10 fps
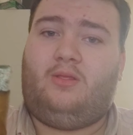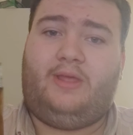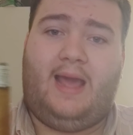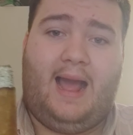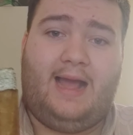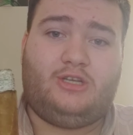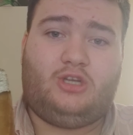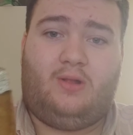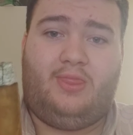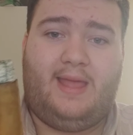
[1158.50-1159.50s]
The
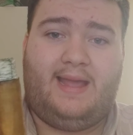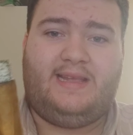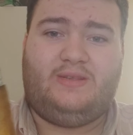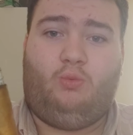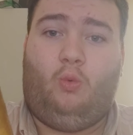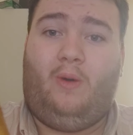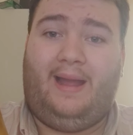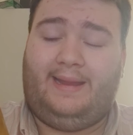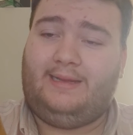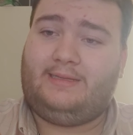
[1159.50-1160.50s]
ash on that is
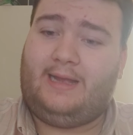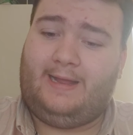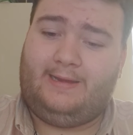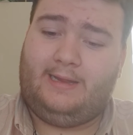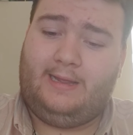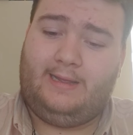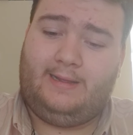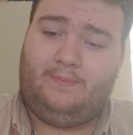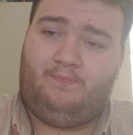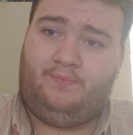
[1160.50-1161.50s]
white. And
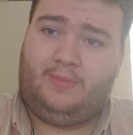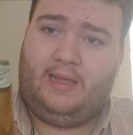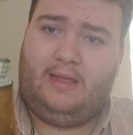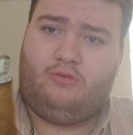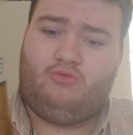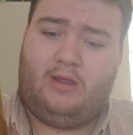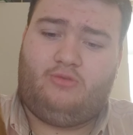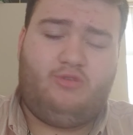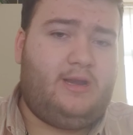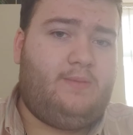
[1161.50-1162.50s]

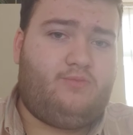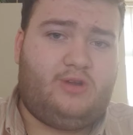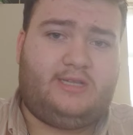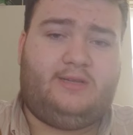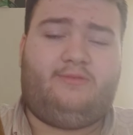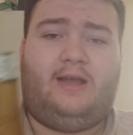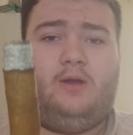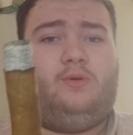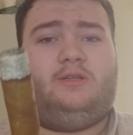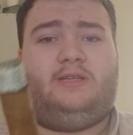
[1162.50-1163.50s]
it's really impressive
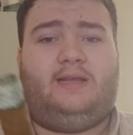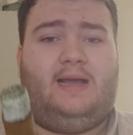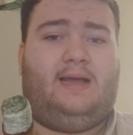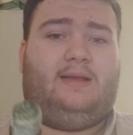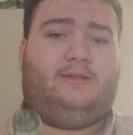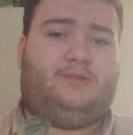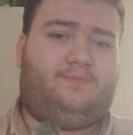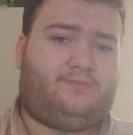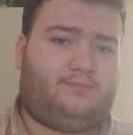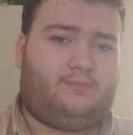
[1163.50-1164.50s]
how cigars,
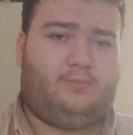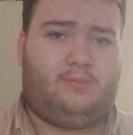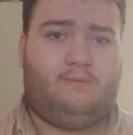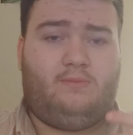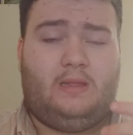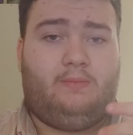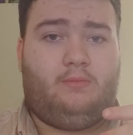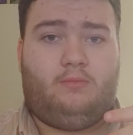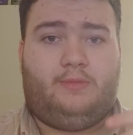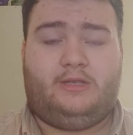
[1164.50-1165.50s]

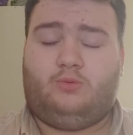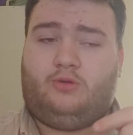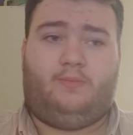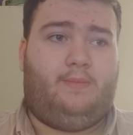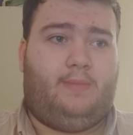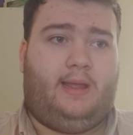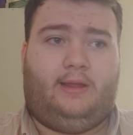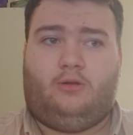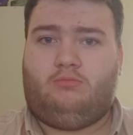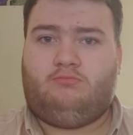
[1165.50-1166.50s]
this would have been
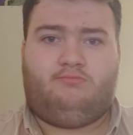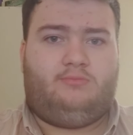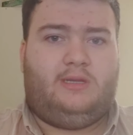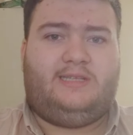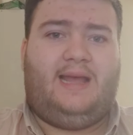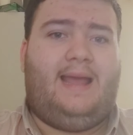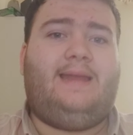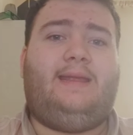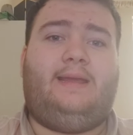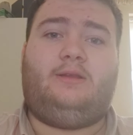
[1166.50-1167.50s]
made
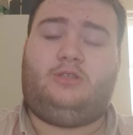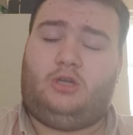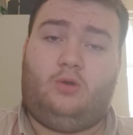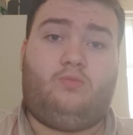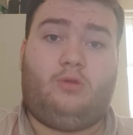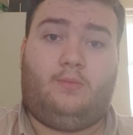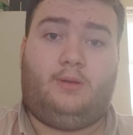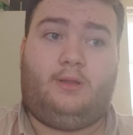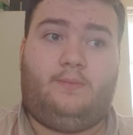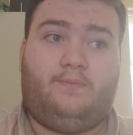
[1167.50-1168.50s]
10 years ago
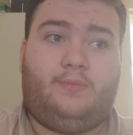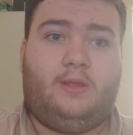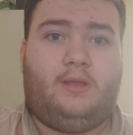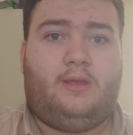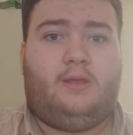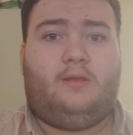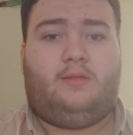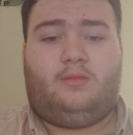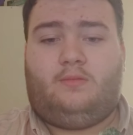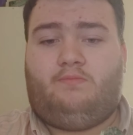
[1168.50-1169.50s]
probably.
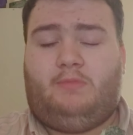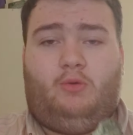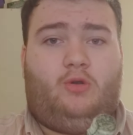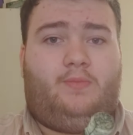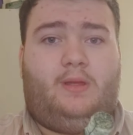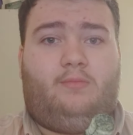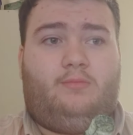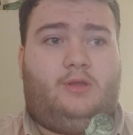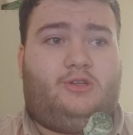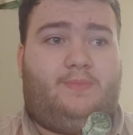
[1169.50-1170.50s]

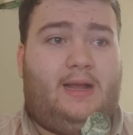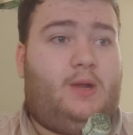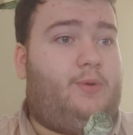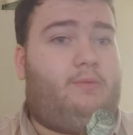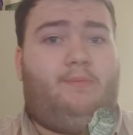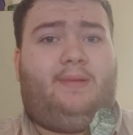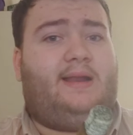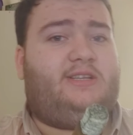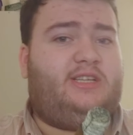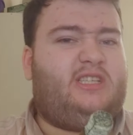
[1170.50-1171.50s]
The tobacco would have been
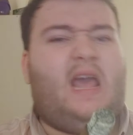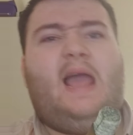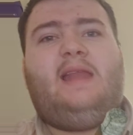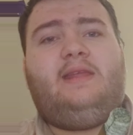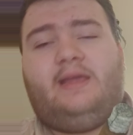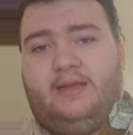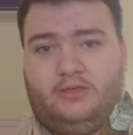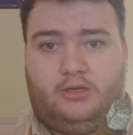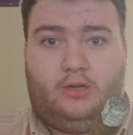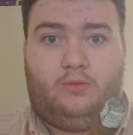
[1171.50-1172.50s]
planted 10
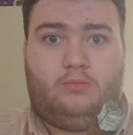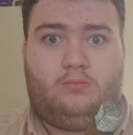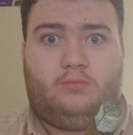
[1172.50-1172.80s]
years ago.